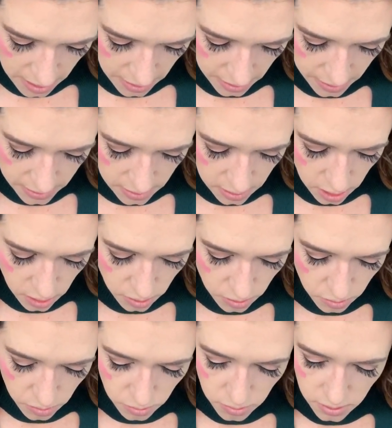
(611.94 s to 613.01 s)
let's
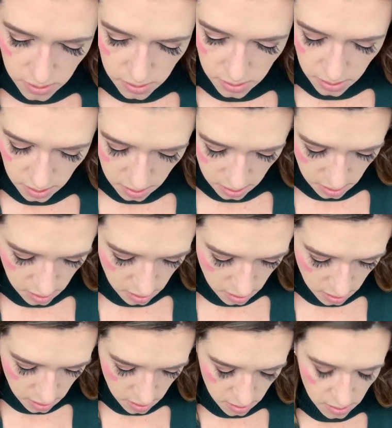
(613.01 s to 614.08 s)
use,
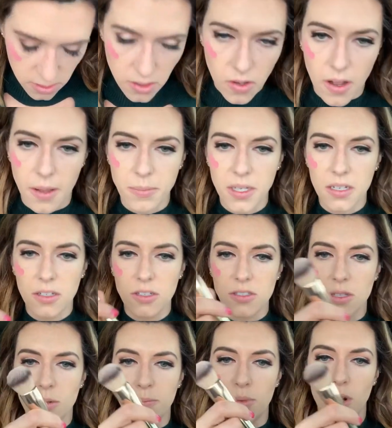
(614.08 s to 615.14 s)
so I'm going to
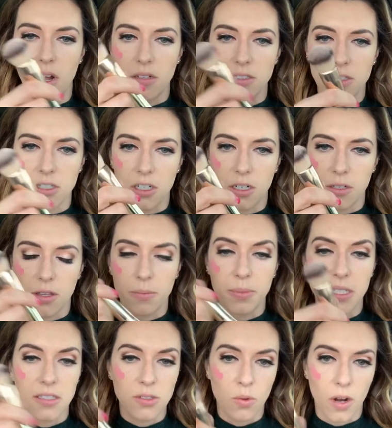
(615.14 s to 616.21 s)
use the bronzer, the
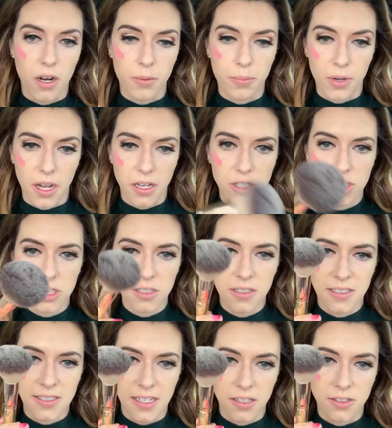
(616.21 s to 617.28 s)
B² brush,
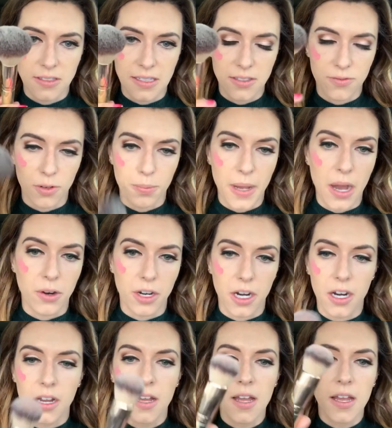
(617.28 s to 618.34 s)
because I use this for
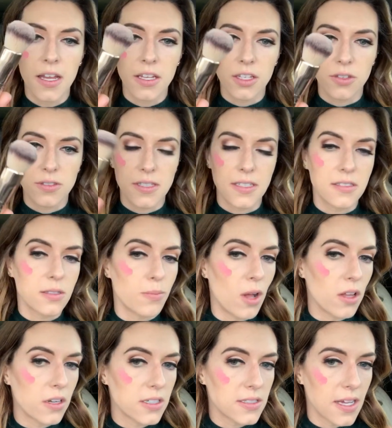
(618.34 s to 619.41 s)
powder. Use this
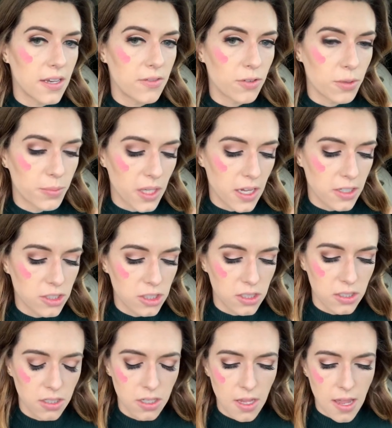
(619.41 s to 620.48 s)
smaller side for blush.
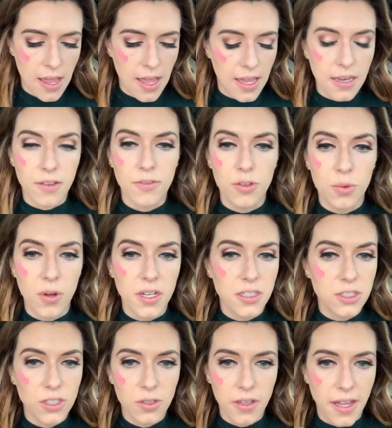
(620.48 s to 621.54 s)
And if you want
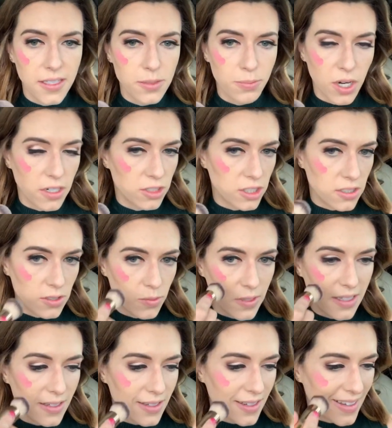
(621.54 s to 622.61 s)
to do less brushes, we
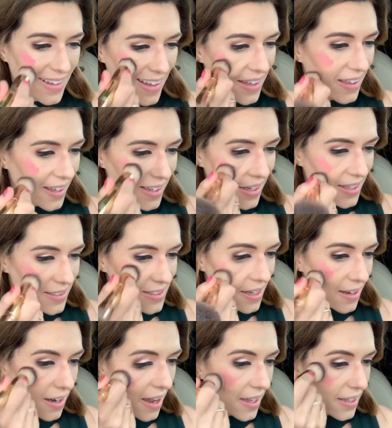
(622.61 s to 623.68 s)
can, again, like I
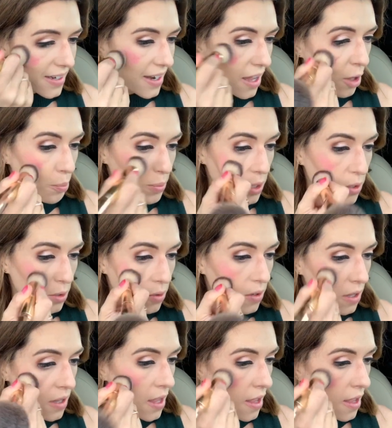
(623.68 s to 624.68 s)
said, I can help you